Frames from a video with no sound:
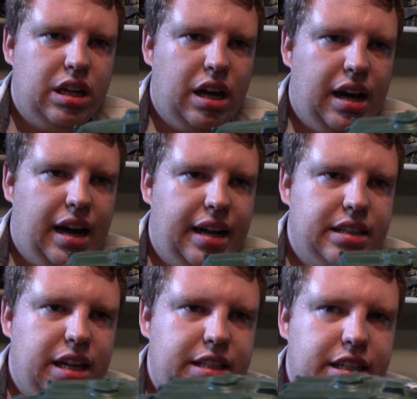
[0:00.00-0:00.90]
It's
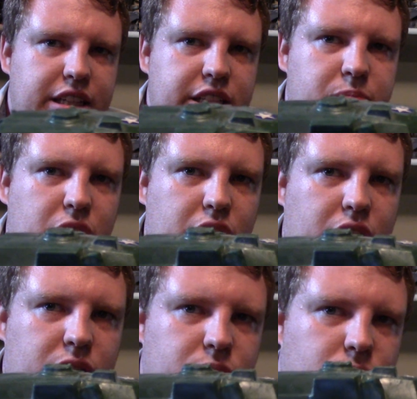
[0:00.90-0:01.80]
got the
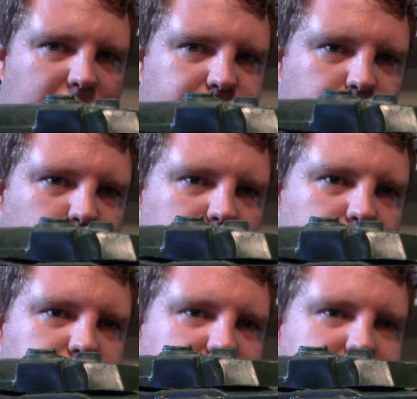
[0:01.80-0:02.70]
small rifled
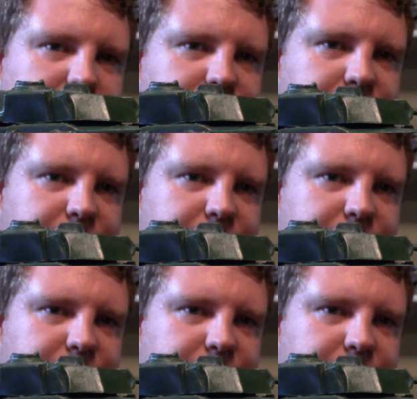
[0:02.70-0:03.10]
105.